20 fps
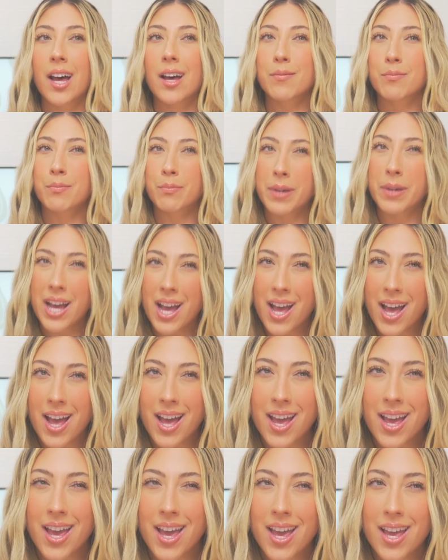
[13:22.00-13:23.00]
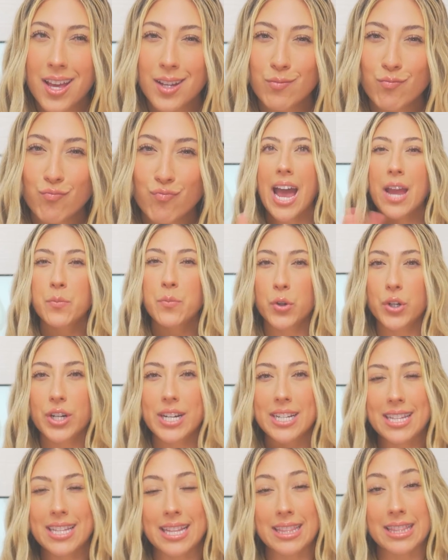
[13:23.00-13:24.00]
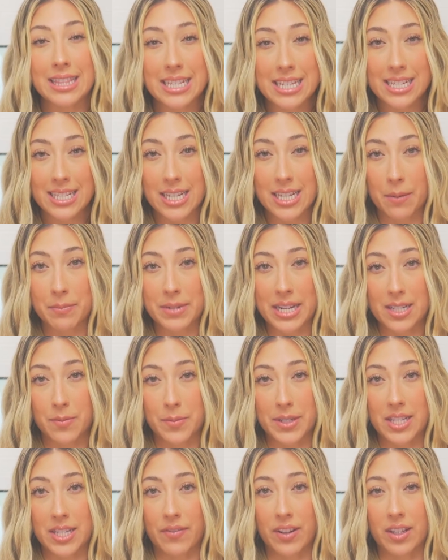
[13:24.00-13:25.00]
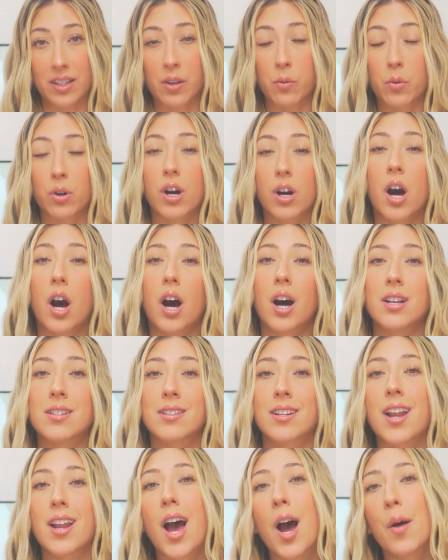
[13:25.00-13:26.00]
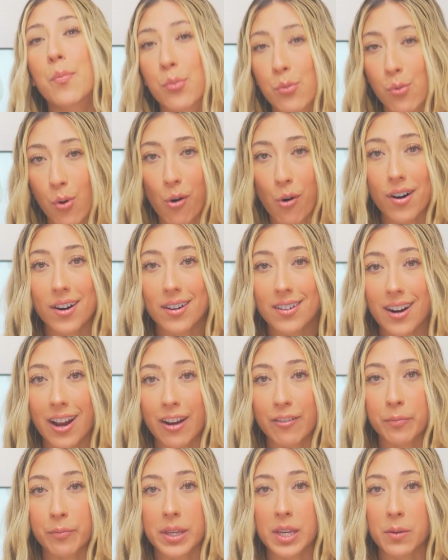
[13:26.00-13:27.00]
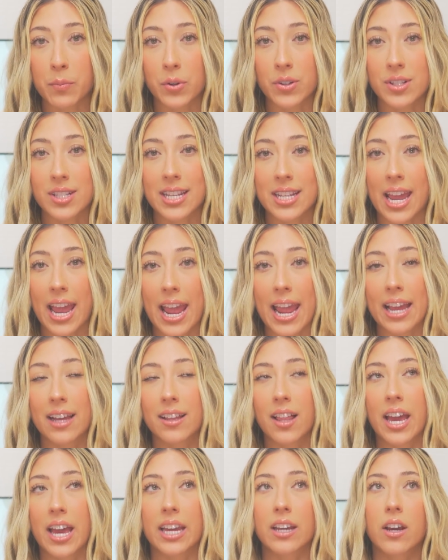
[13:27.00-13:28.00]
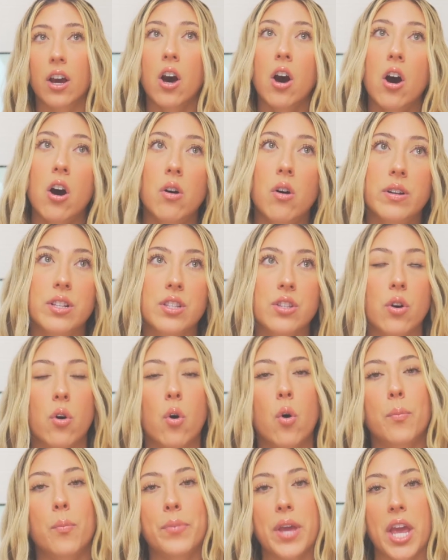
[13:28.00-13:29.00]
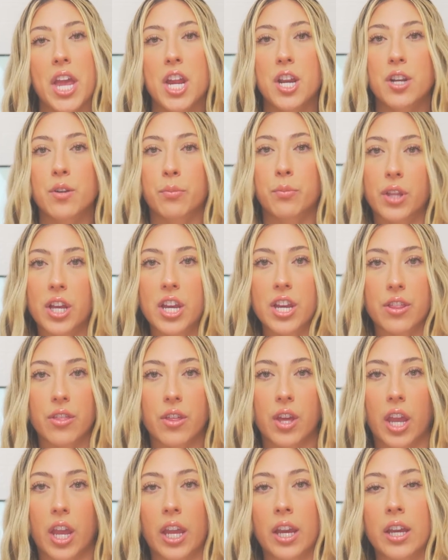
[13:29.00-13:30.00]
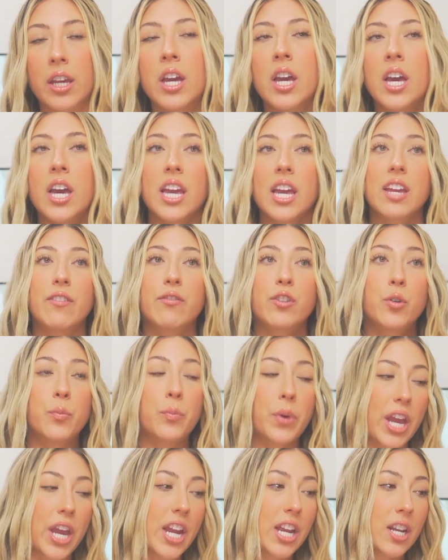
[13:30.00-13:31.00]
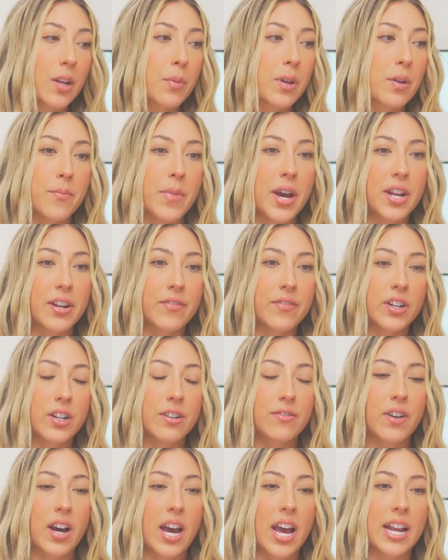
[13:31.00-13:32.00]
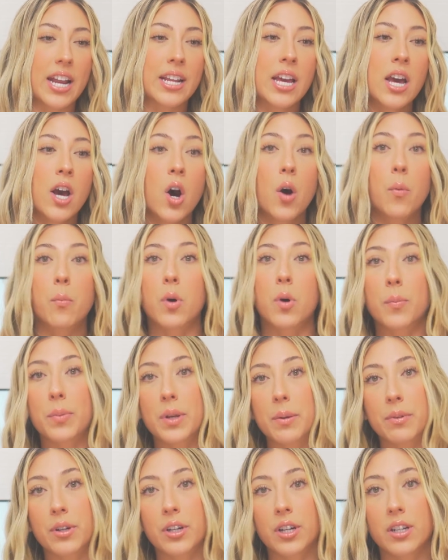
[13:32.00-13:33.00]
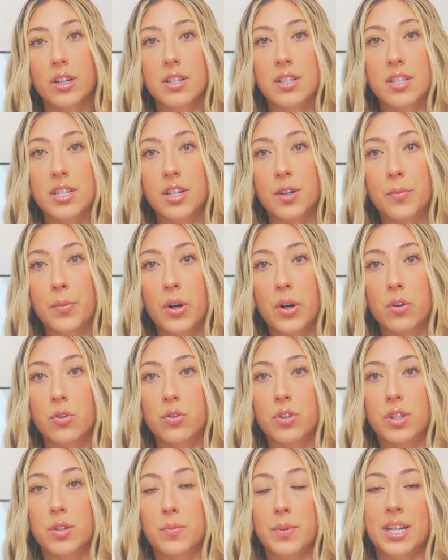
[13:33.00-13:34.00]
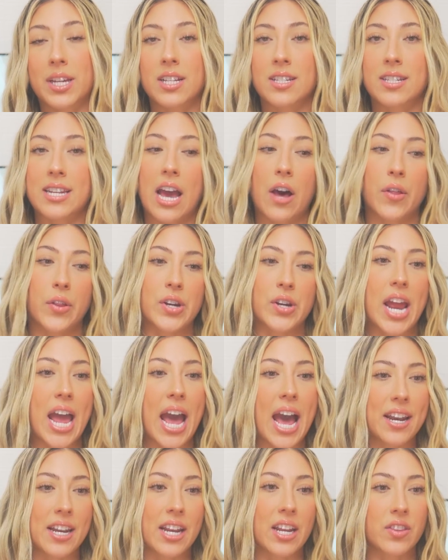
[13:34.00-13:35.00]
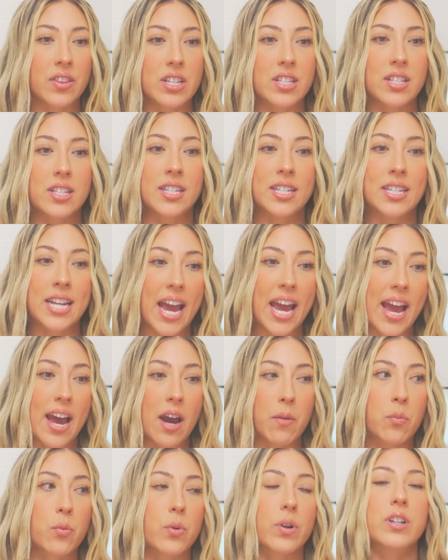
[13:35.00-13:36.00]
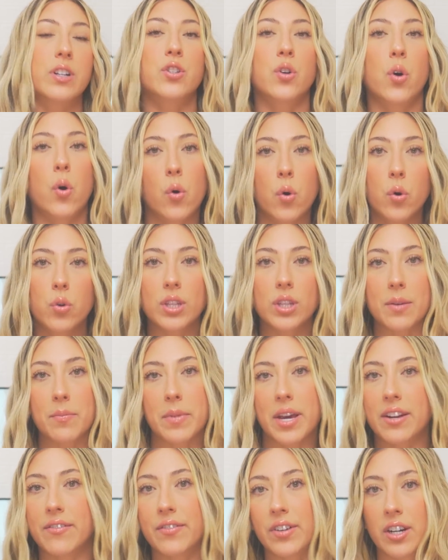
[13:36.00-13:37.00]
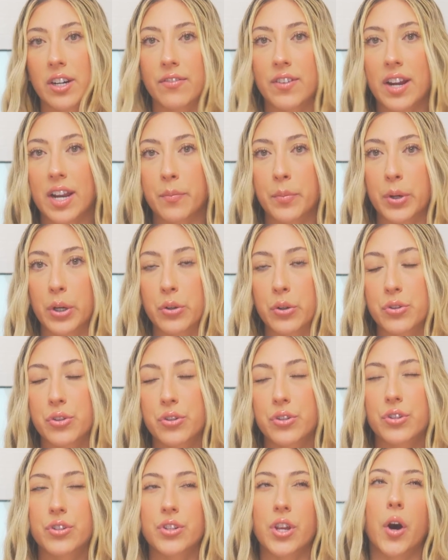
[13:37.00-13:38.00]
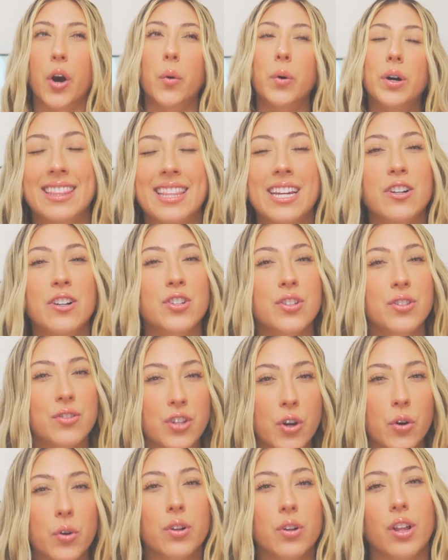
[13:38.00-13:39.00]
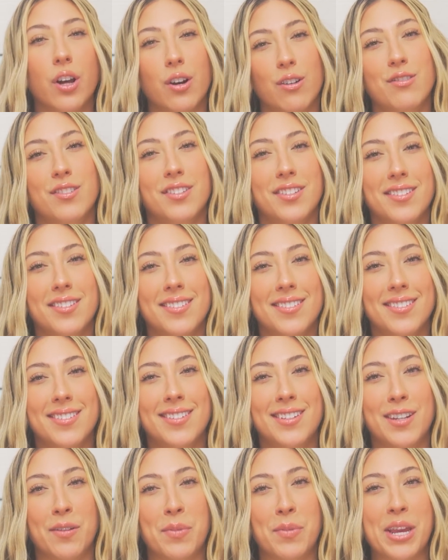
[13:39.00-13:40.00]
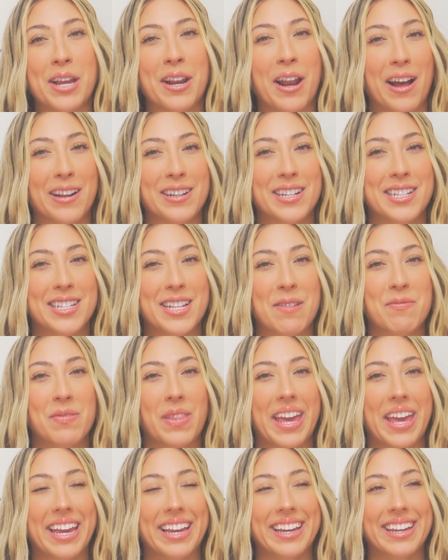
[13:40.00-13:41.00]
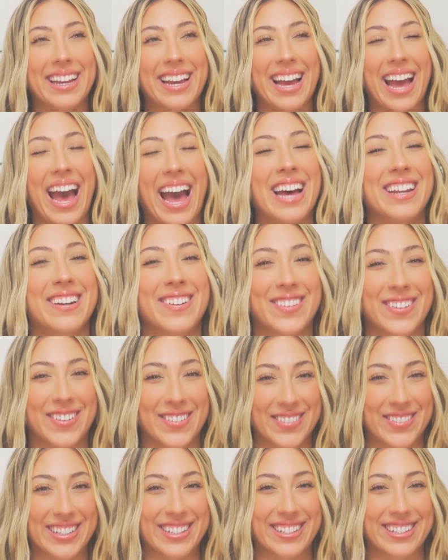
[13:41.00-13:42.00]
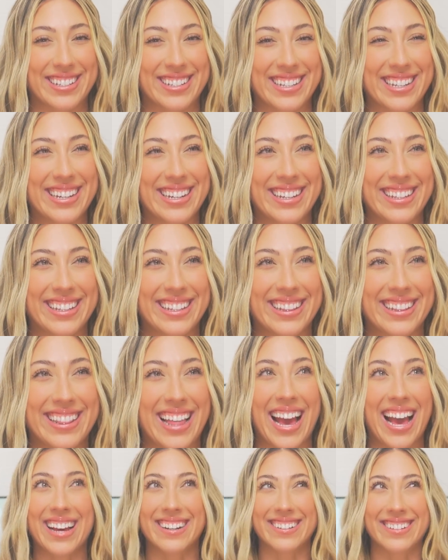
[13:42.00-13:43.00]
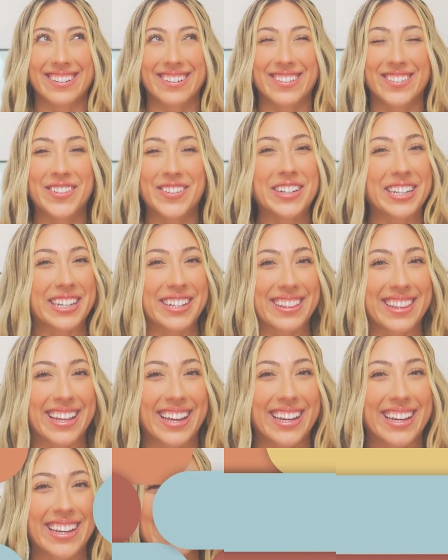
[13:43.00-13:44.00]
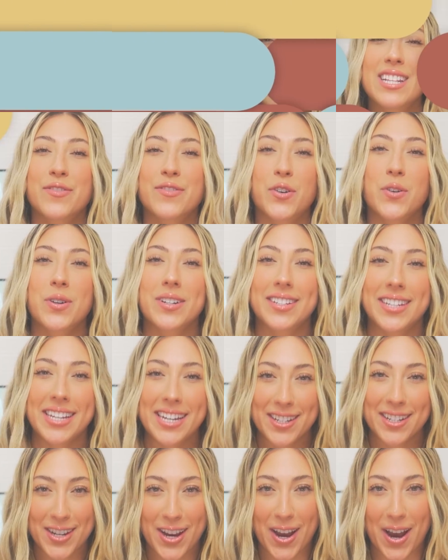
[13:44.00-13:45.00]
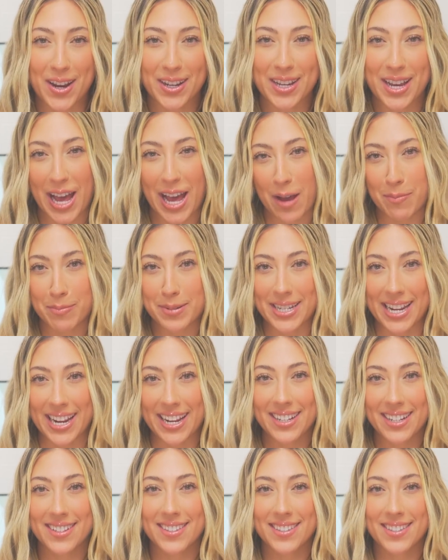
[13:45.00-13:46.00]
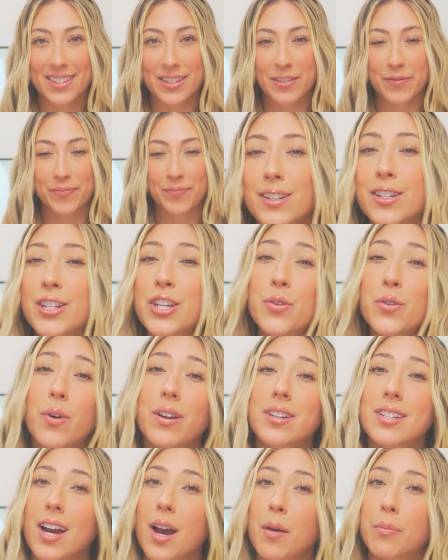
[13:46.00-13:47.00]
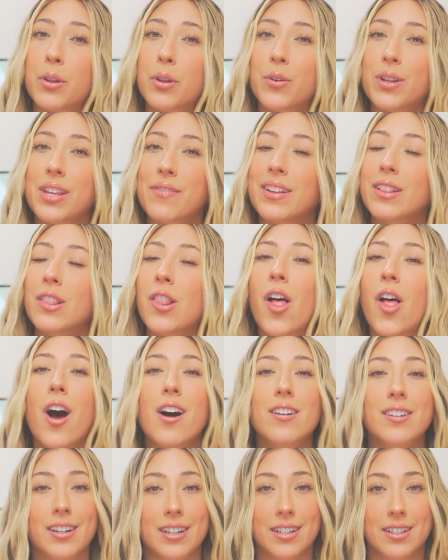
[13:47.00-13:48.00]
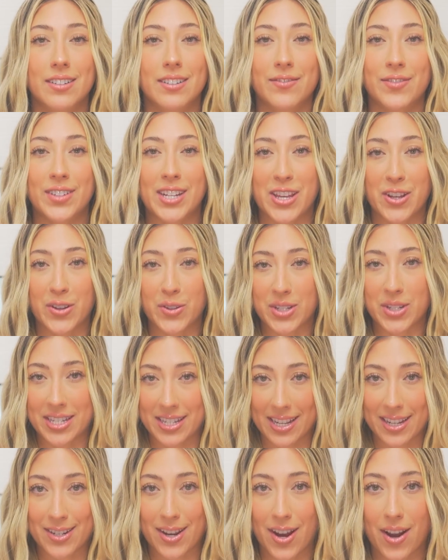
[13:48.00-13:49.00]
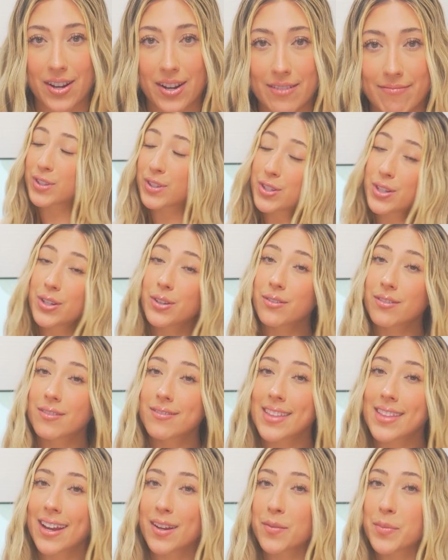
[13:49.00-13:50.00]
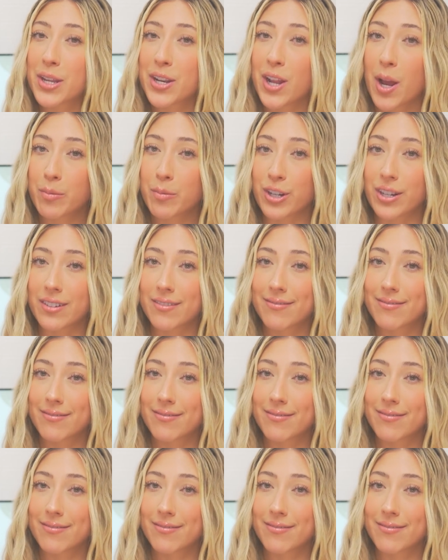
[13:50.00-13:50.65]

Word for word: but I'm worried that this update specifically will cause an uproar of people saying like, oh, it's the whole pay to play thing. If you pay to be Meta verified, more people are gonna see your posts because now they're adding this tab where it's only Meta verified posts. So they're so close to being onto something. I don't know if this is it. I don't know, what do you think? As for TikTok updates, do you want to upload even longer videos to TikTok? Soon, that could be an option.